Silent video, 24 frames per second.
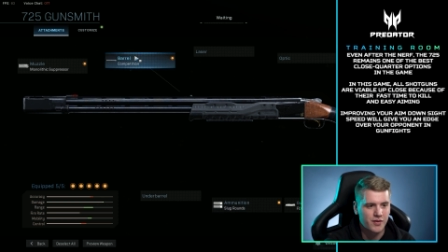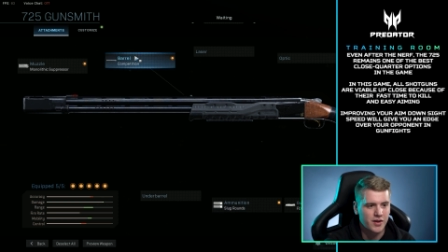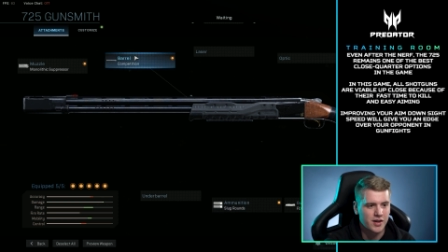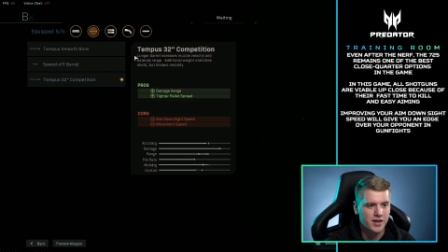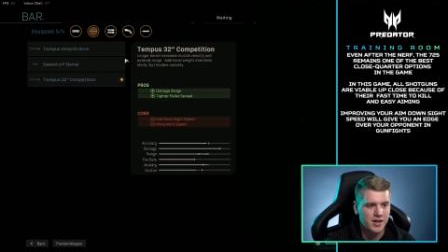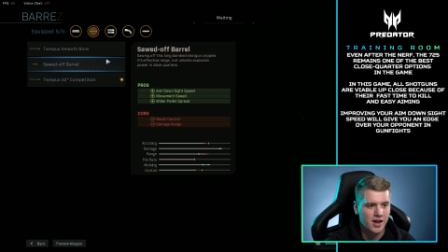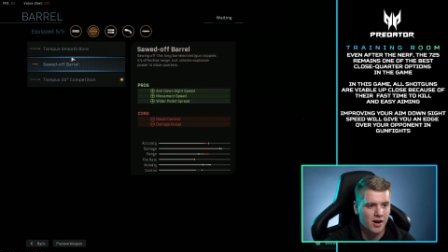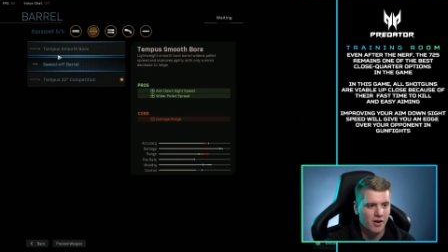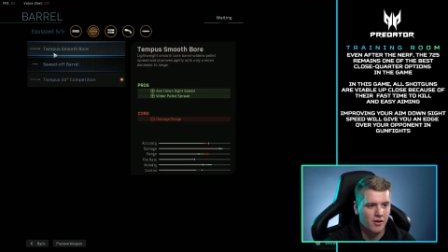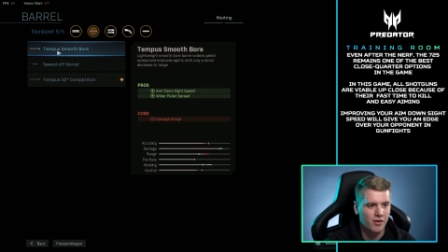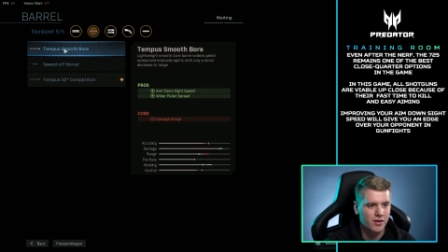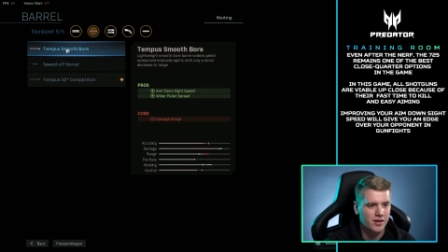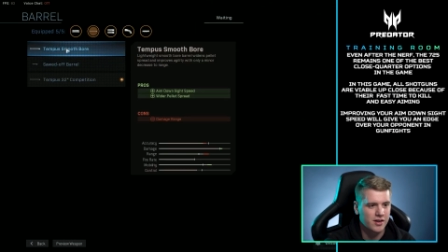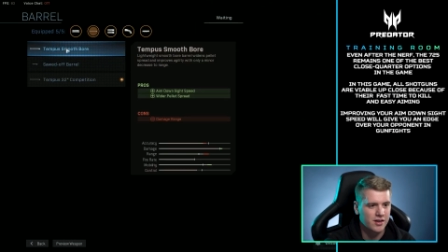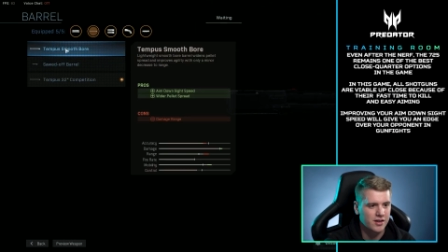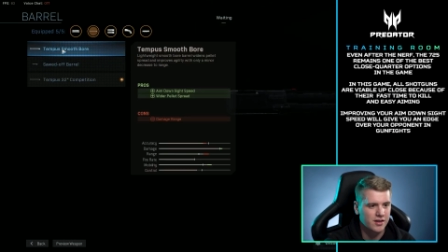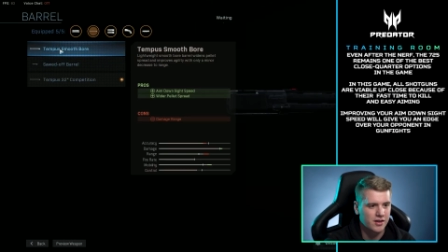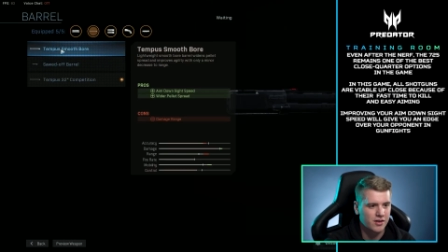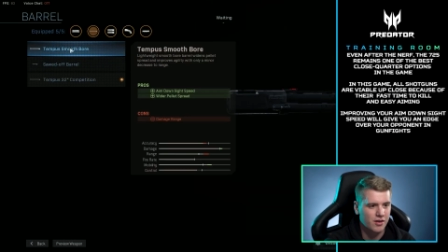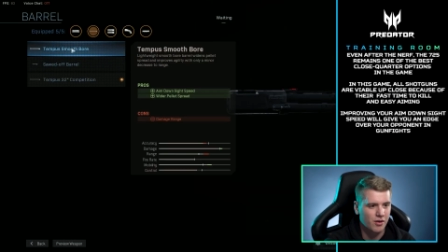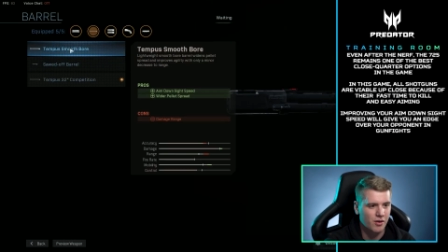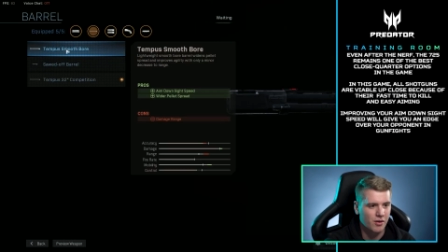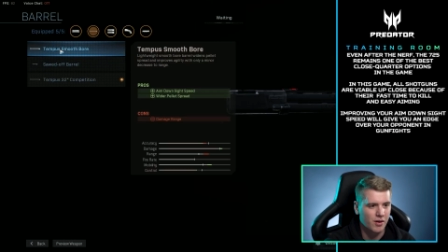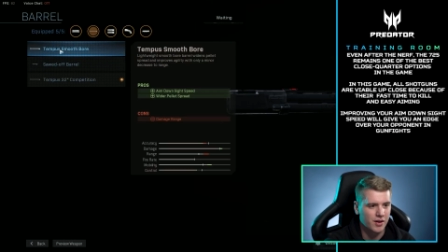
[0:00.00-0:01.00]
If you don't,
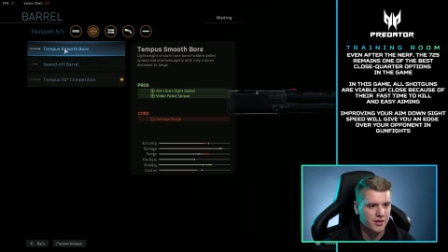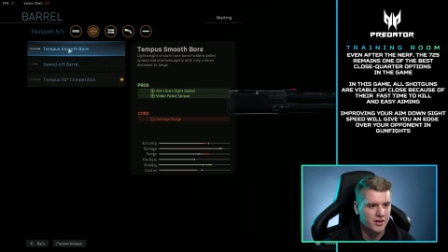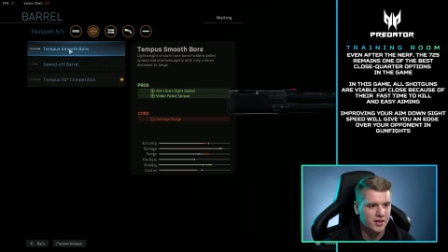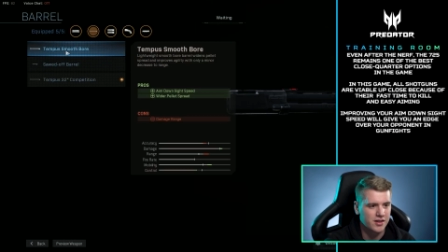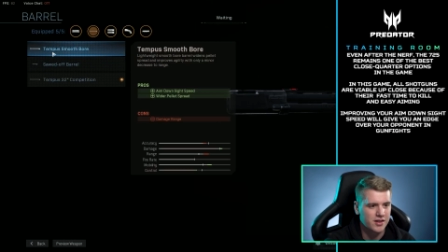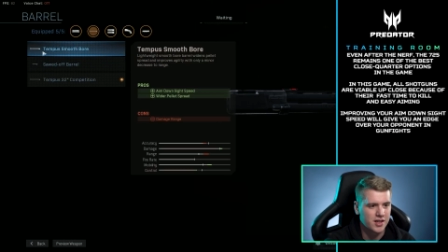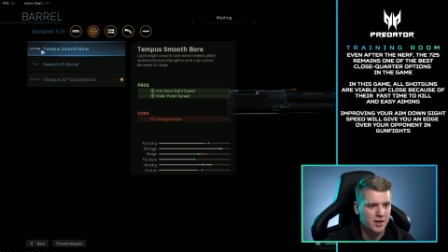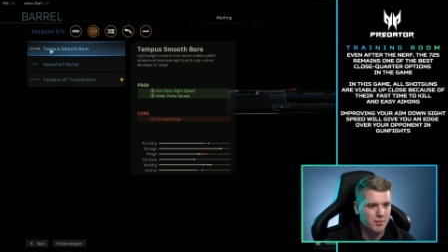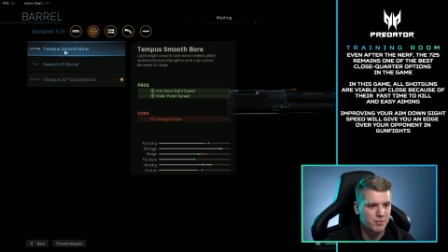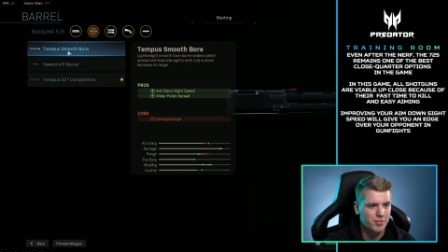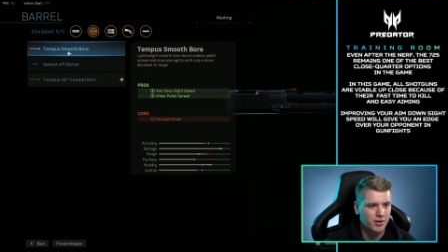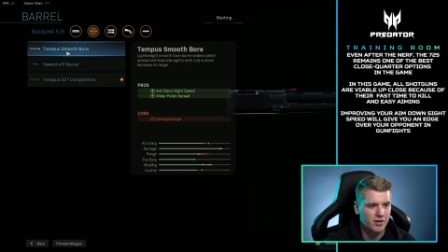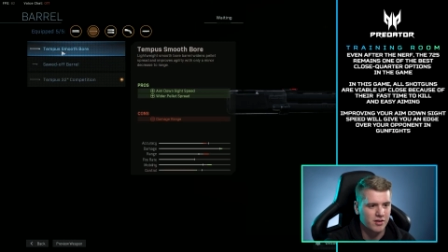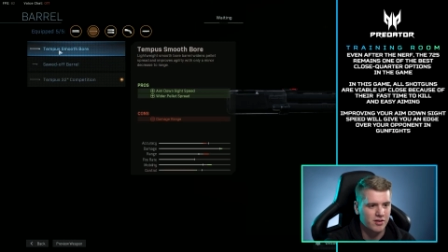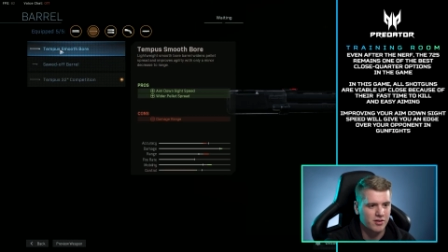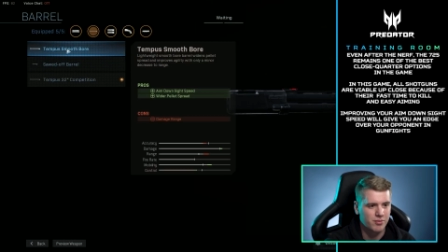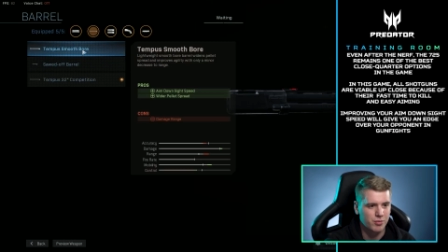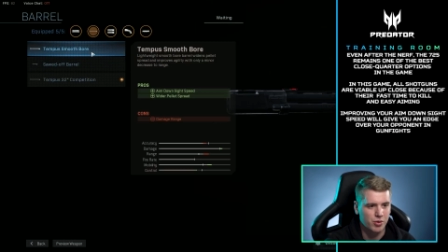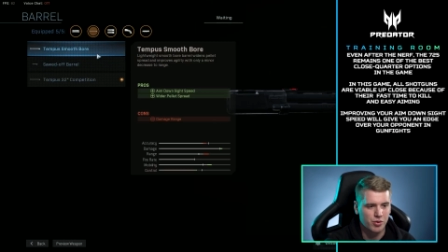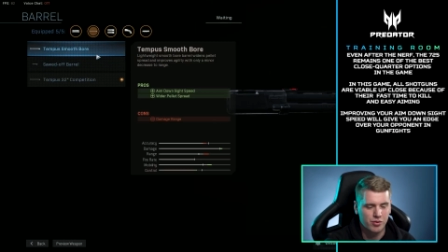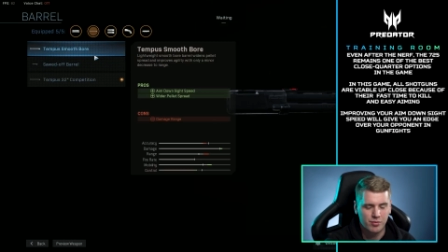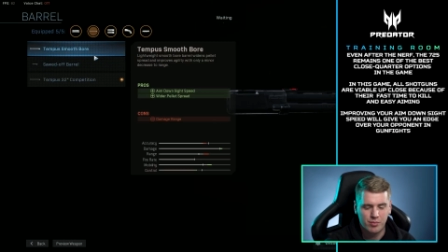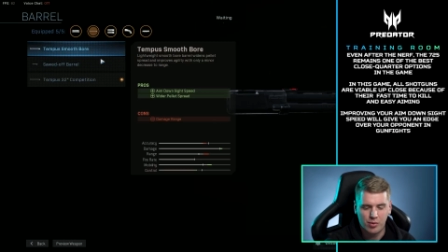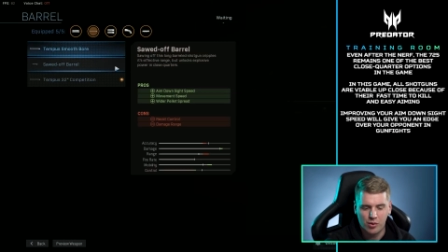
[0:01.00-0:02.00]
throw on the Tempus
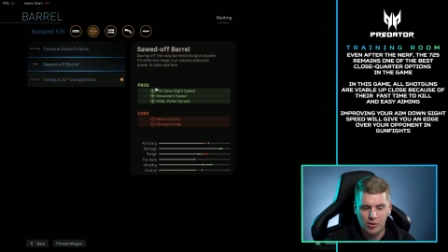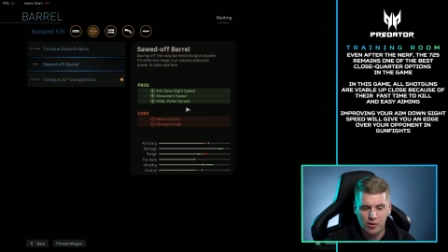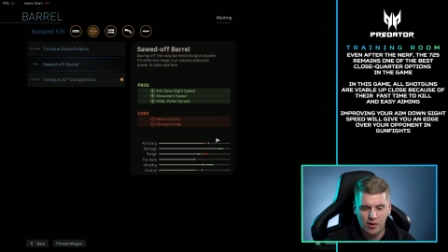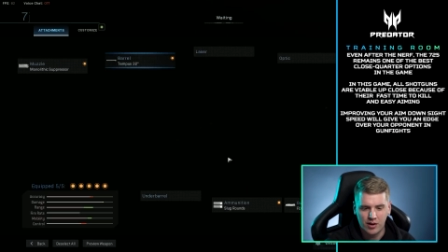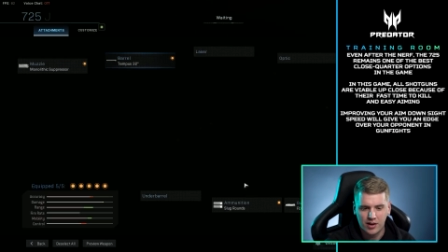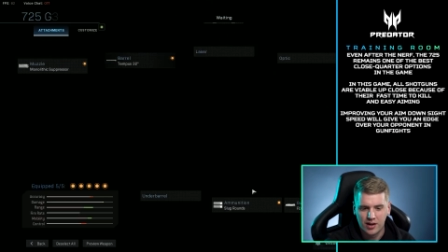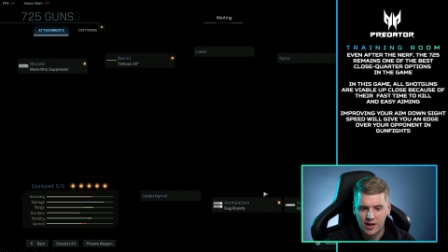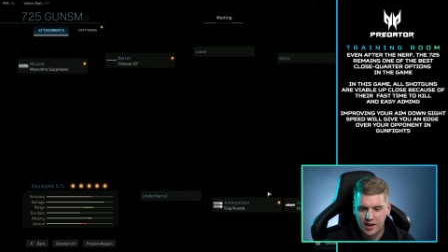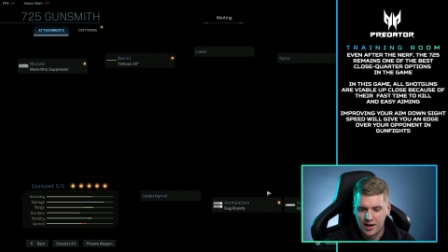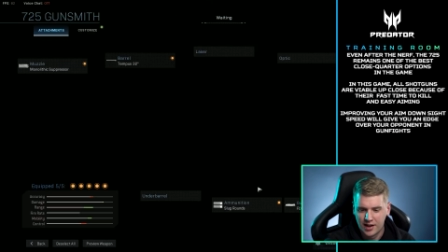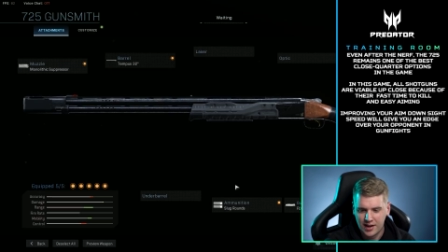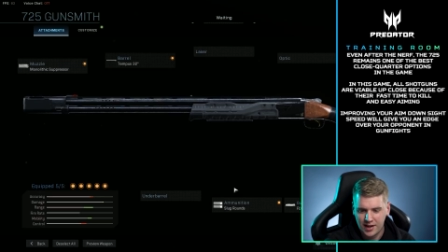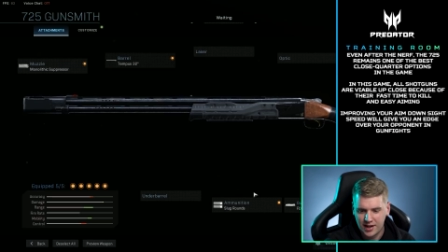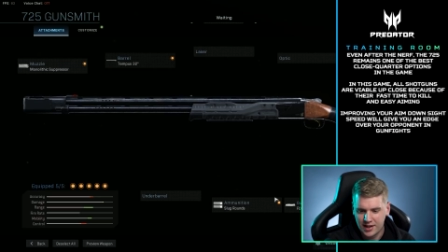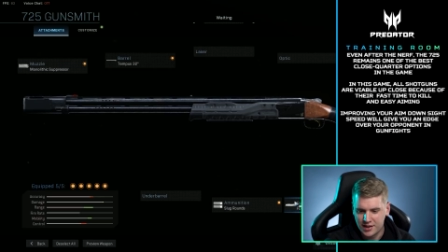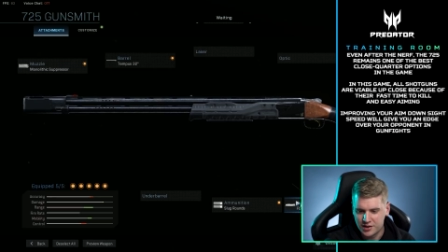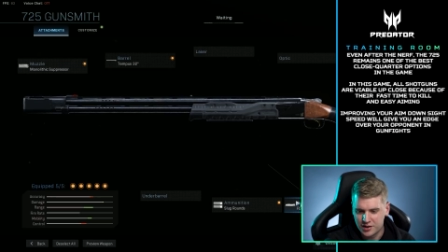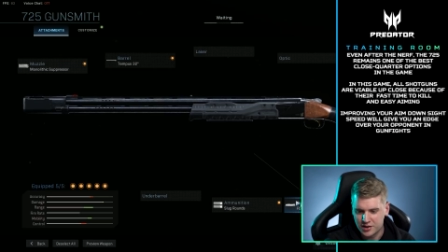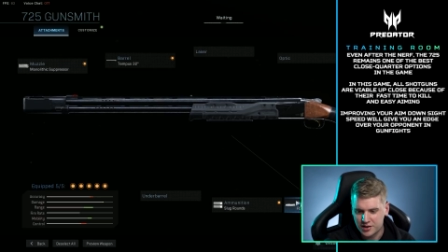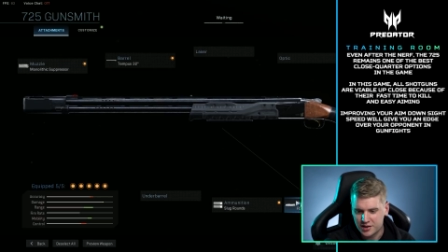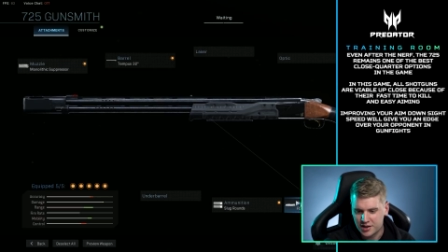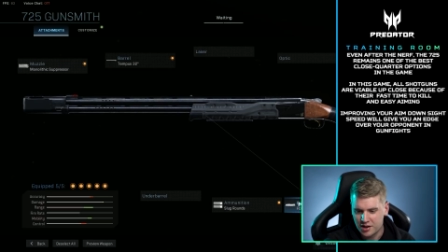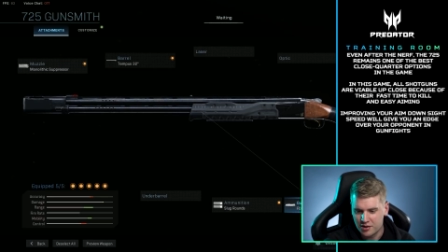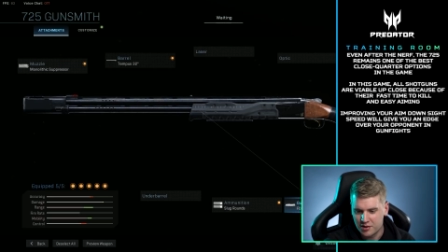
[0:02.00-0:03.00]
Smooth Bore
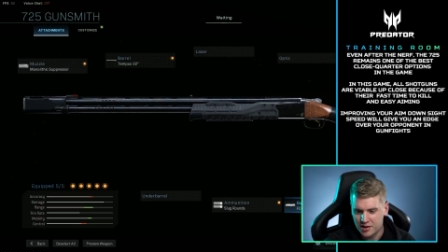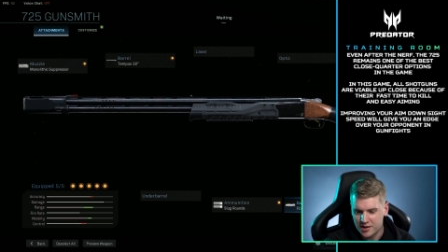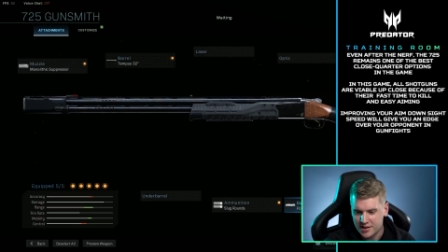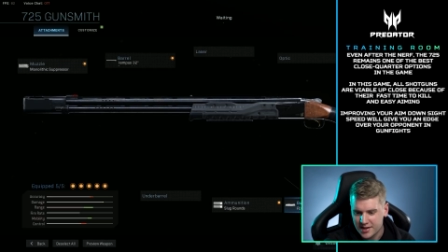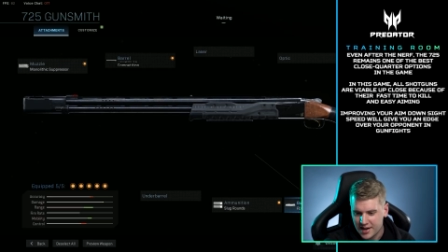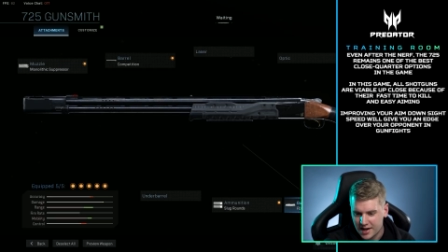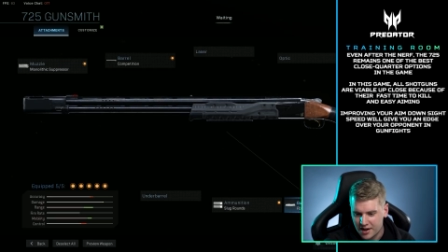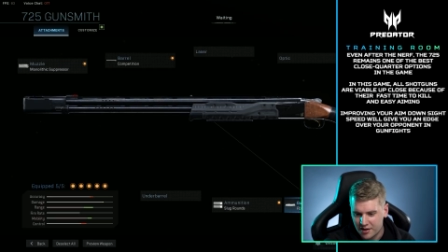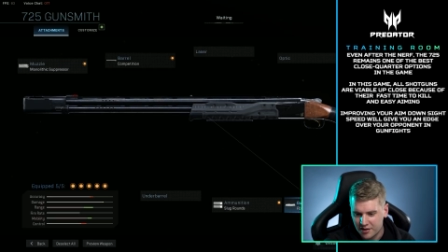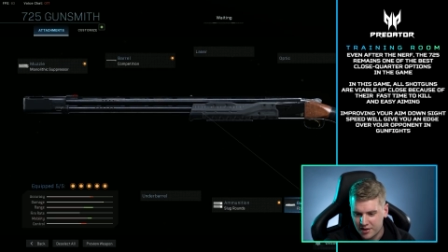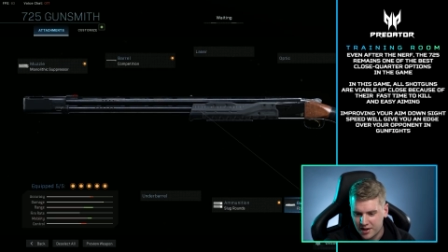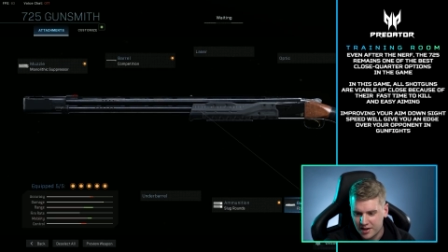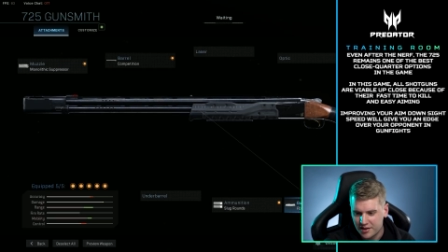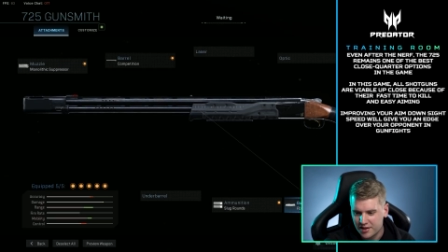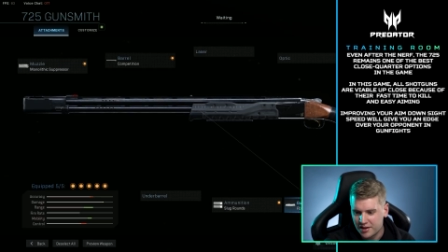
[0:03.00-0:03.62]
and just go to town.